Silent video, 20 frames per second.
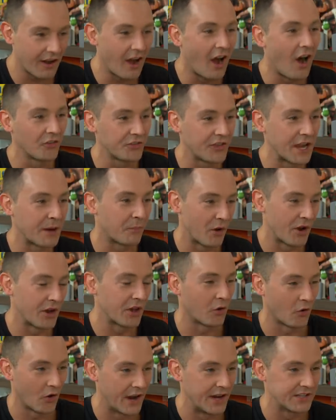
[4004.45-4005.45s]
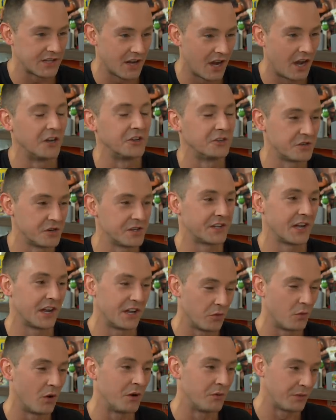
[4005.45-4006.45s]
I'll take Branden Grace one hundred ten
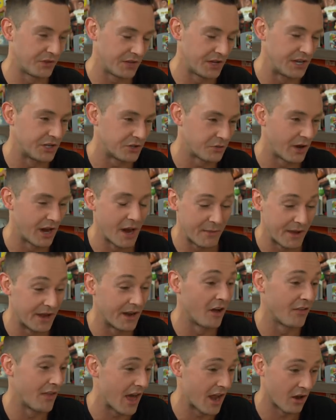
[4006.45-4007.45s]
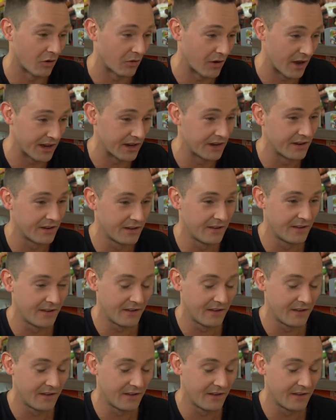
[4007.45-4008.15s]
to one with each way. I'm in on that already. Yep.